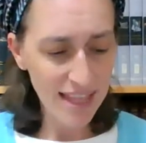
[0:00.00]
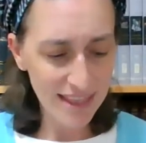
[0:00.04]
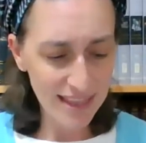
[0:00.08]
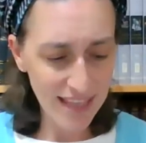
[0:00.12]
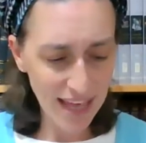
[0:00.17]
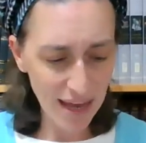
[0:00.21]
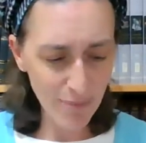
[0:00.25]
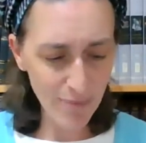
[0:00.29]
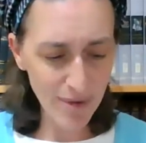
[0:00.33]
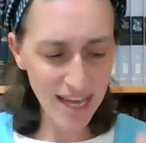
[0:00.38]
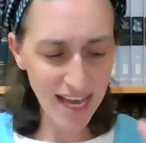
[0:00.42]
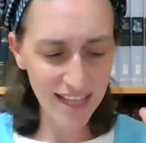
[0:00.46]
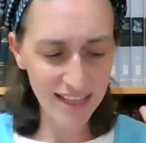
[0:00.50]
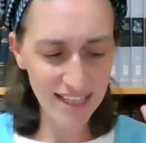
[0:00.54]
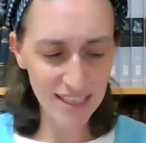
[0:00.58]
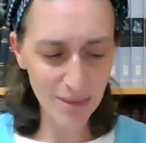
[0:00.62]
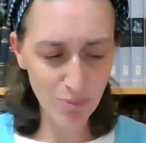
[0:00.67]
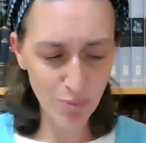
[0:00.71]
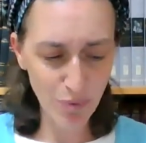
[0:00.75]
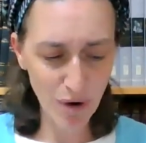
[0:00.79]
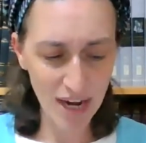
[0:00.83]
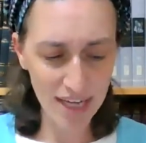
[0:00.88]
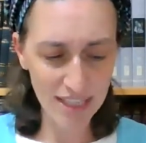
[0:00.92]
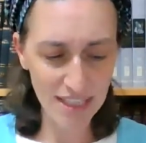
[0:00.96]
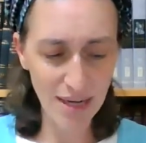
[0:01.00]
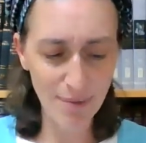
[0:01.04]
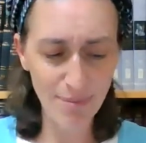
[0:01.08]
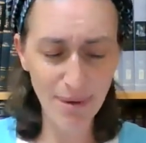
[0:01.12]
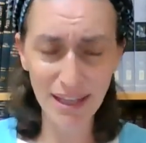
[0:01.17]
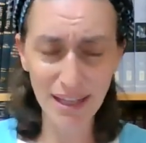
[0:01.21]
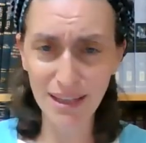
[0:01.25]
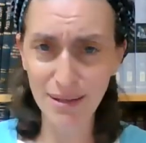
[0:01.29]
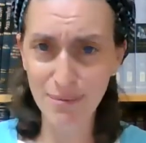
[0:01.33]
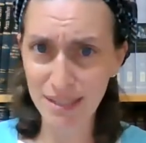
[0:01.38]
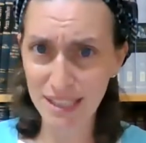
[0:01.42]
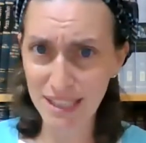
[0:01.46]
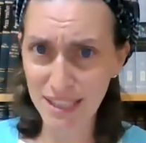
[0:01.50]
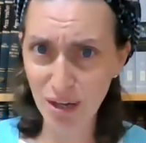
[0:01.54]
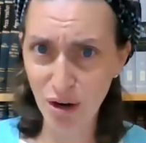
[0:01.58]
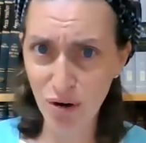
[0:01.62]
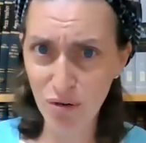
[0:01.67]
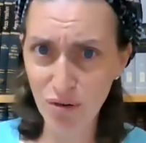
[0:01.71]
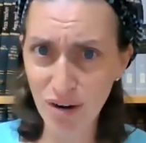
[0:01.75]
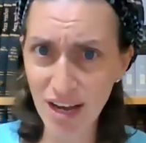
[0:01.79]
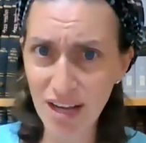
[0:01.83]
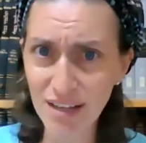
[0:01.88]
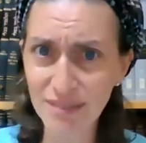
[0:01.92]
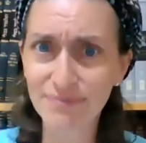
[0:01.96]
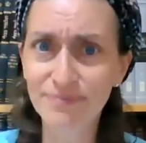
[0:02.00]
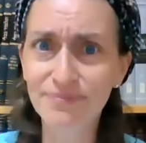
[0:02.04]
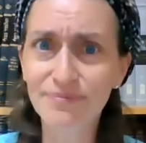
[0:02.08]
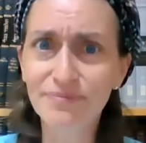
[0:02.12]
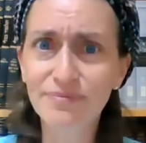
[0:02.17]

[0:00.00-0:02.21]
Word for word: Then we had this brighta about the mitzvah.